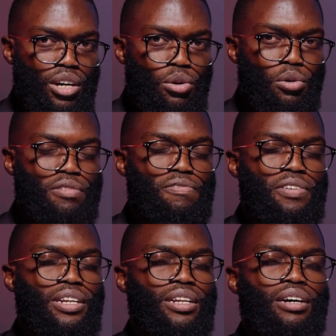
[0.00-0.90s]
could
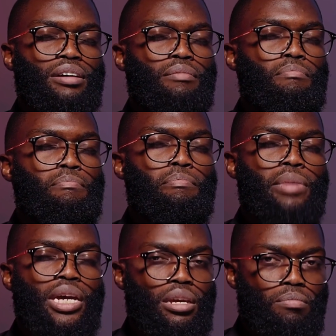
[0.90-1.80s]
fill
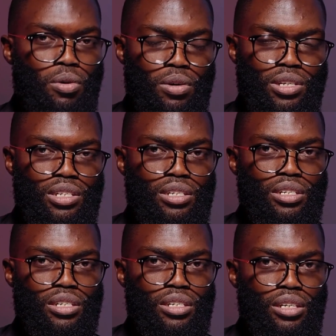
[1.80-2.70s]
many books,
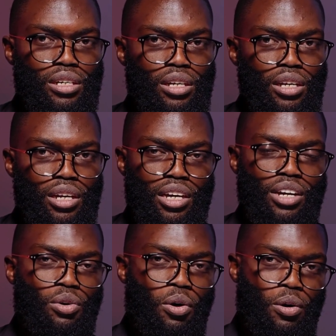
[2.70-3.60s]

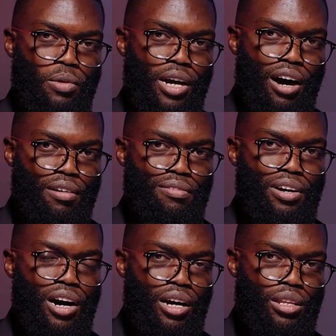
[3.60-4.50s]
and all we have
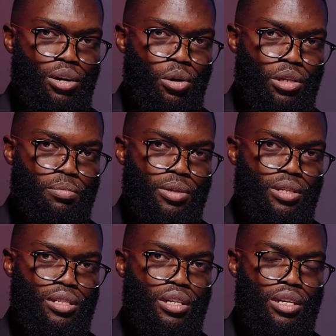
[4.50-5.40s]
are the
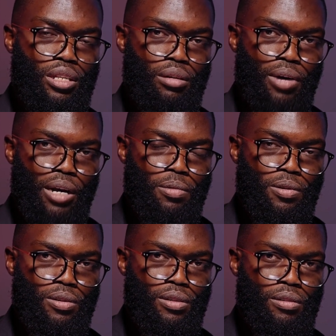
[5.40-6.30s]
Gospels in the Bible.
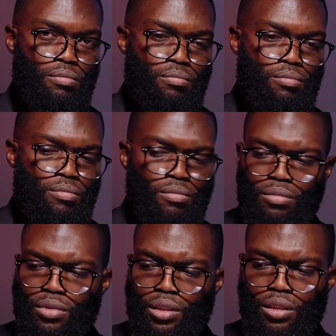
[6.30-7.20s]

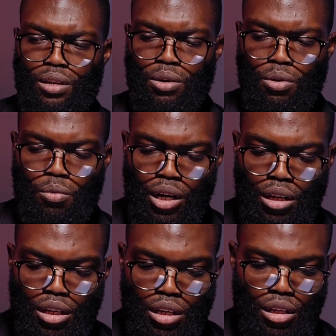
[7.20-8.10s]
When
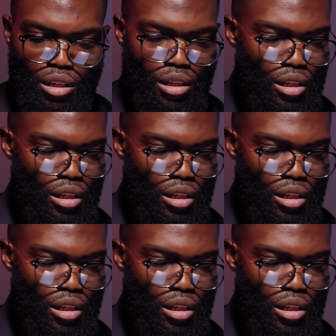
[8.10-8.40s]
he